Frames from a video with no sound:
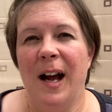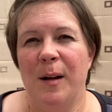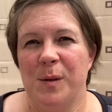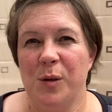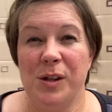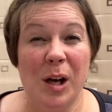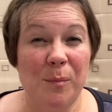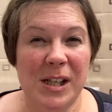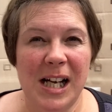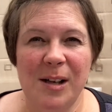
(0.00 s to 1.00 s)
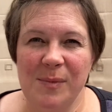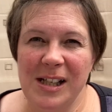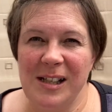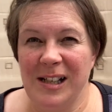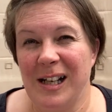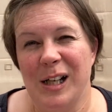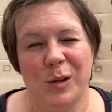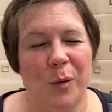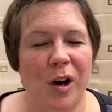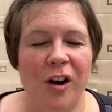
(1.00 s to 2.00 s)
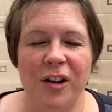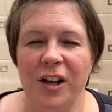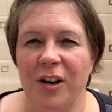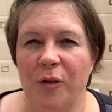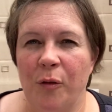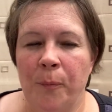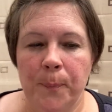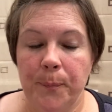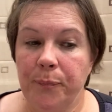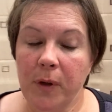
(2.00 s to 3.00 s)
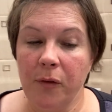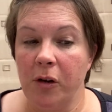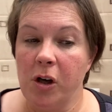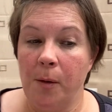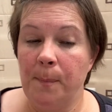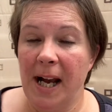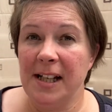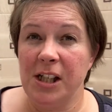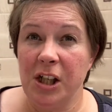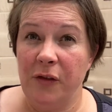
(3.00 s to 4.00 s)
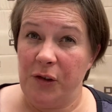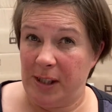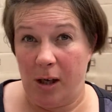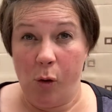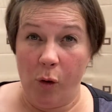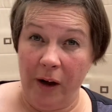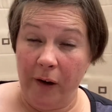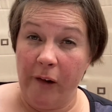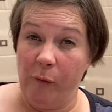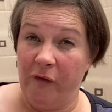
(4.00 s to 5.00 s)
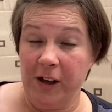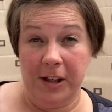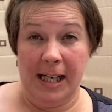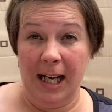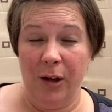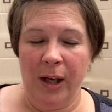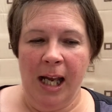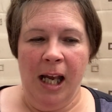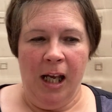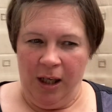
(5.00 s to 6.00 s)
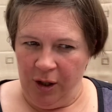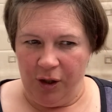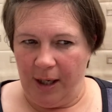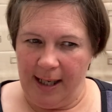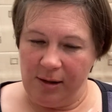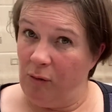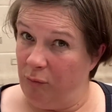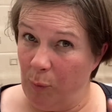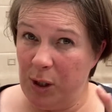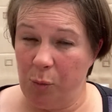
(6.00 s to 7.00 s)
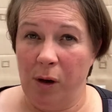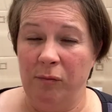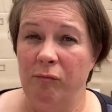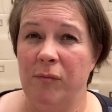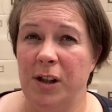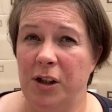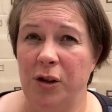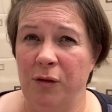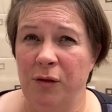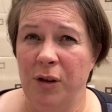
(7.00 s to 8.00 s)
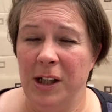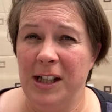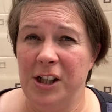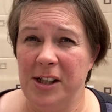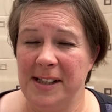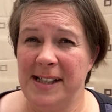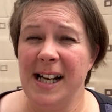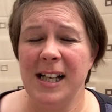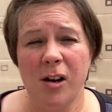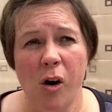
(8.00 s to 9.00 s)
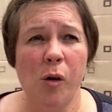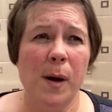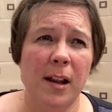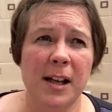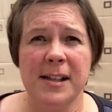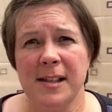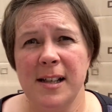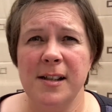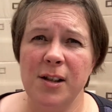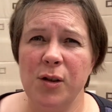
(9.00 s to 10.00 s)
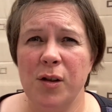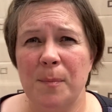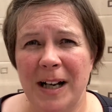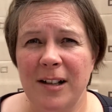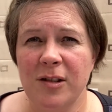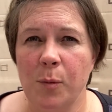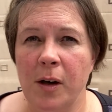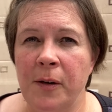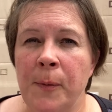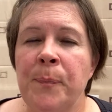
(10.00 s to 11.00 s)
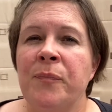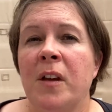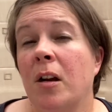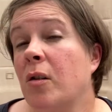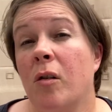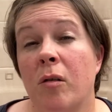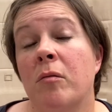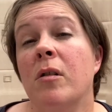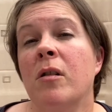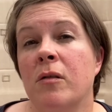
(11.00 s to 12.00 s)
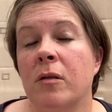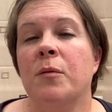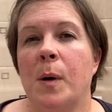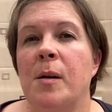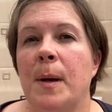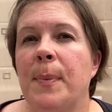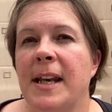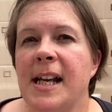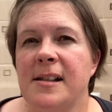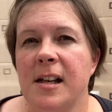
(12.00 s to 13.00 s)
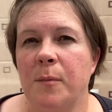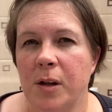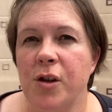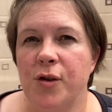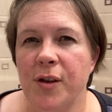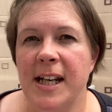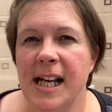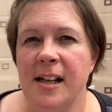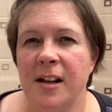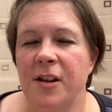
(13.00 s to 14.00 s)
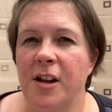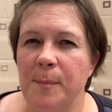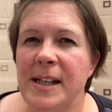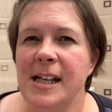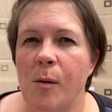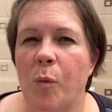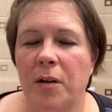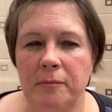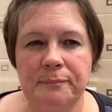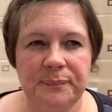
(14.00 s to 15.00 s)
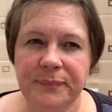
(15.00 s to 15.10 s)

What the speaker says: So sometimes it's a case where, you know, they'll come back to you and they'll say, oh, I've figured it out. Yeah, so which one did you decide? Oh, well, I decided to do the mild one. And go, oh, well, maybe next time you can do the medium one.